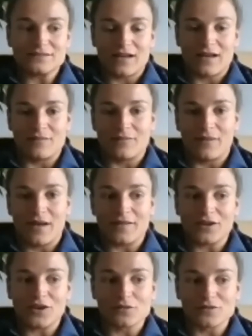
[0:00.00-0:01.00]
And
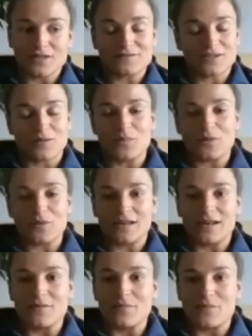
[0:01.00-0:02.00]
then going to have to compete in
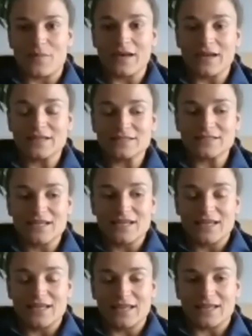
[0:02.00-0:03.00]
the Olympics,
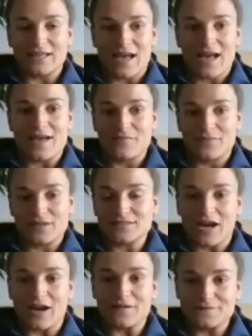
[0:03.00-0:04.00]
it's
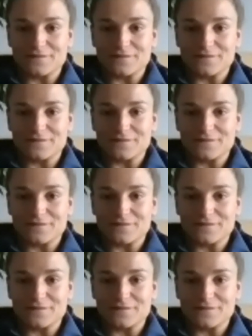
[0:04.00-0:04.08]
tough.